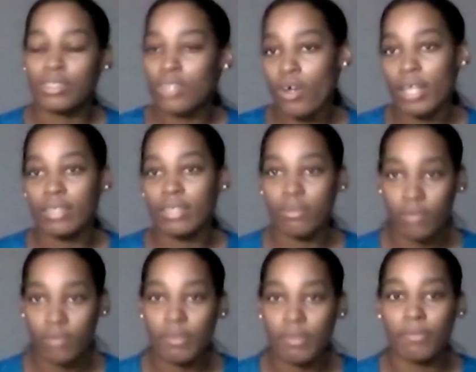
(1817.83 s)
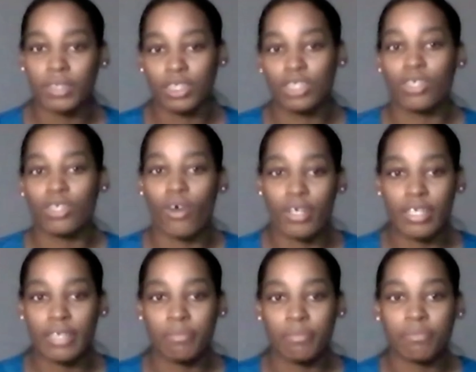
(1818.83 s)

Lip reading: on if the physician ordered it.